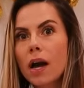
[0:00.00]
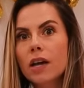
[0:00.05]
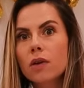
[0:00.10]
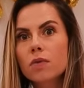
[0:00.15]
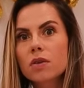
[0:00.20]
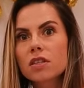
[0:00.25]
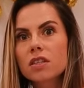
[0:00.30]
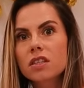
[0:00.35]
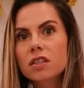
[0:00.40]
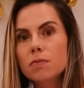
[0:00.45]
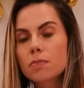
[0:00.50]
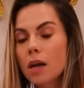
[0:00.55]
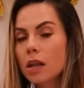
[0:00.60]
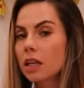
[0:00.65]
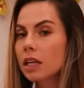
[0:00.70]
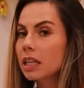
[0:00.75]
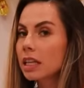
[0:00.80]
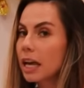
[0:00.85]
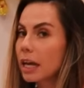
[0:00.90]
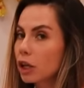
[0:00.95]
it was smelling
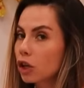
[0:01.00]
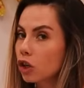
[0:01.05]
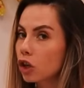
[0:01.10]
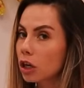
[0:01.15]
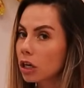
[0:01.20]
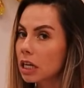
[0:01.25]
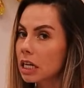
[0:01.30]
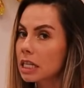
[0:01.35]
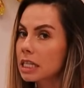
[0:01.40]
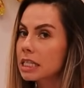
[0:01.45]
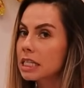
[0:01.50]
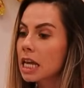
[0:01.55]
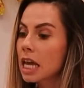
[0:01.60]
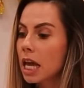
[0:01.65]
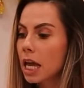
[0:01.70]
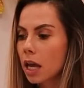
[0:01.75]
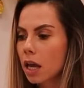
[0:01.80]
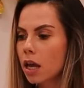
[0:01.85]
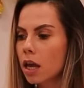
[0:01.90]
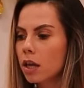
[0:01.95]
like grease
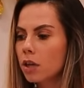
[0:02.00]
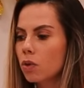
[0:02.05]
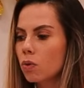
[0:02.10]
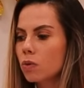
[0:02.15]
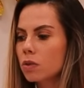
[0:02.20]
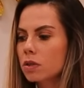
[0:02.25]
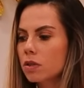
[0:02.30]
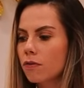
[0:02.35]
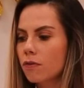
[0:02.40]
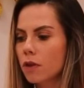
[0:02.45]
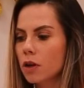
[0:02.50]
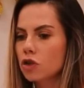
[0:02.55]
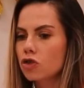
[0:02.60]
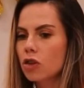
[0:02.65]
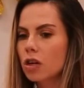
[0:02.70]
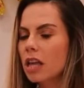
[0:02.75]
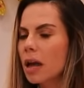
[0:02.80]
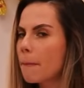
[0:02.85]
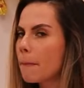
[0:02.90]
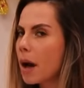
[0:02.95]
and there was a french fry
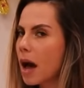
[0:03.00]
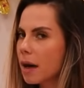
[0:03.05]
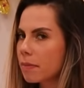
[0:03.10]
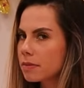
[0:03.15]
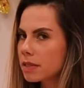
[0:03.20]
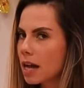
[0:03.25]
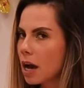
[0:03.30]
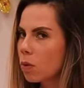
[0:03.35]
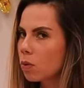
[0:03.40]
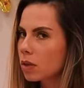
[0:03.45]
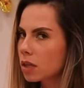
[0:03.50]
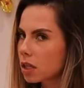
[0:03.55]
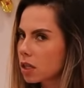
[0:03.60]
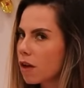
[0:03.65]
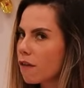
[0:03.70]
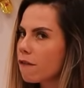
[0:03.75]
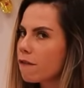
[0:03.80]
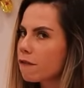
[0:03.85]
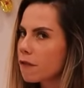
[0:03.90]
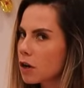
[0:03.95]
that popped out within the
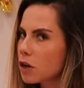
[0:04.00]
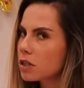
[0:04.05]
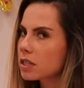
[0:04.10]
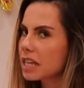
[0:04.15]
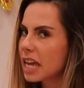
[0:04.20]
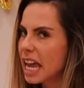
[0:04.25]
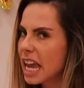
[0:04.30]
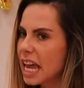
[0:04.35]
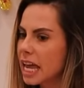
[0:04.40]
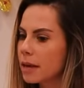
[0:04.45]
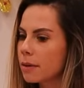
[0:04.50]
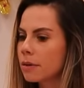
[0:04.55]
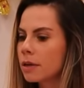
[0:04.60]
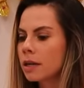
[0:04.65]
first hit.